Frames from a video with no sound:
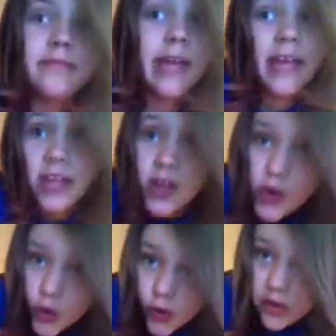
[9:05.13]
Thank
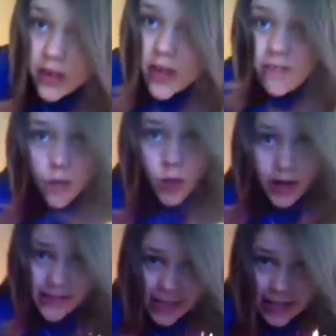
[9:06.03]
you for
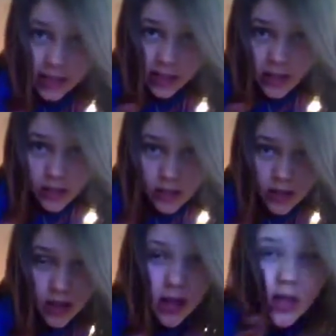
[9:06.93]
watching.
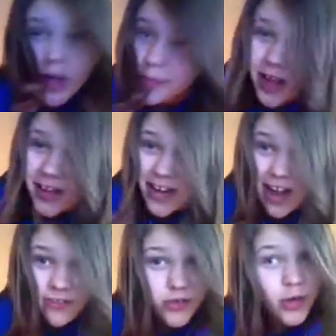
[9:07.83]
I'm not good at
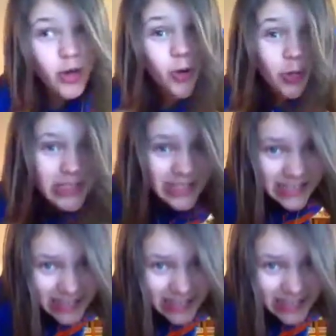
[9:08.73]
outros.